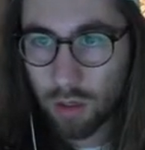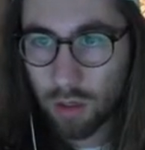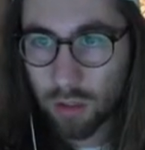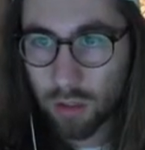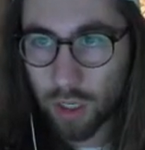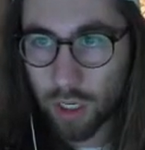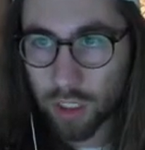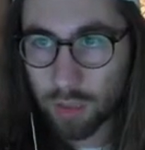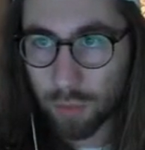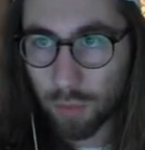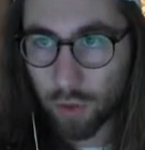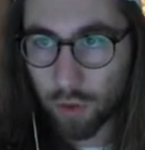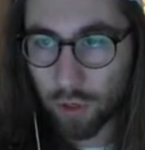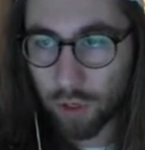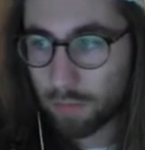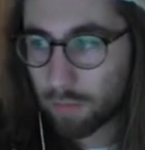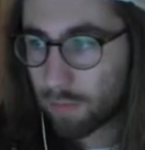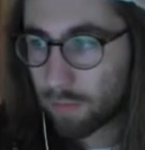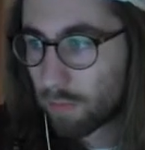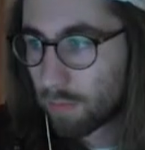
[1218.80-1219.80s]

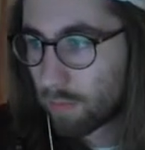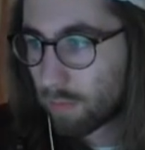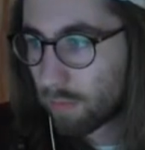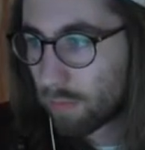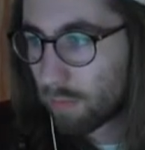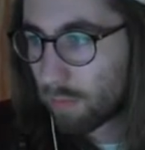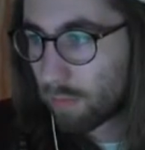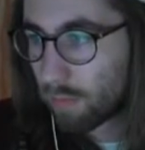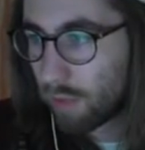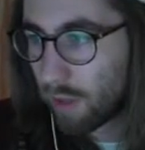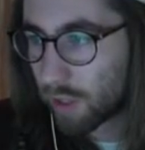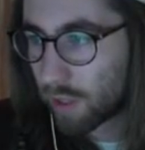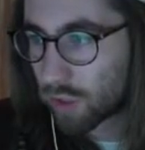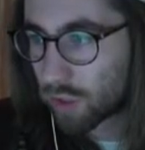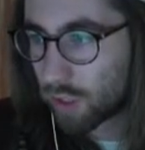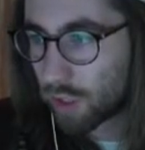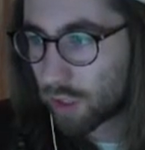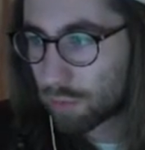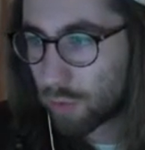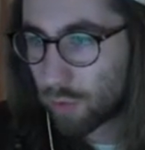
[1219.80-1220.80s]
Transporter. Thanks,
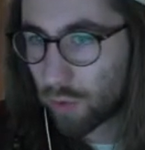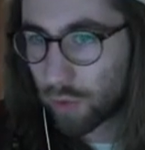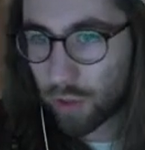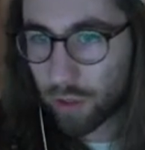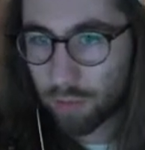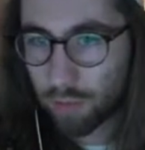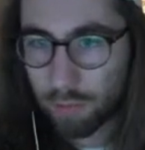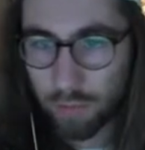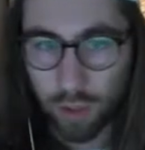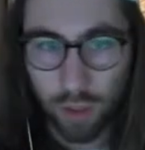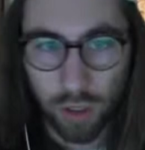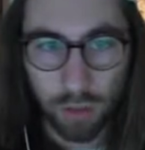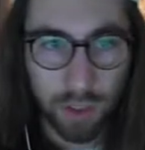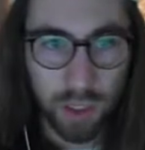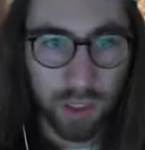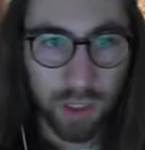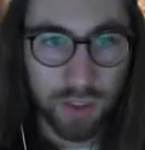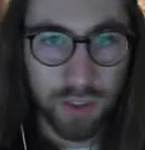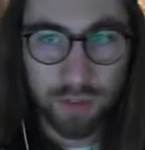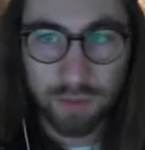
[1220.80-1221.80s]
Transporter. You're a
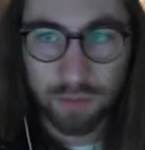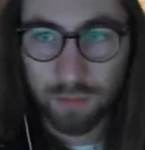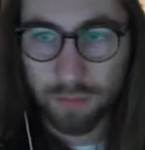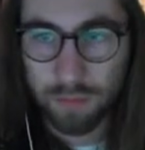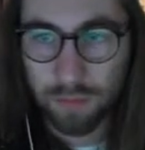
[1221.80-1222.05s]
boss.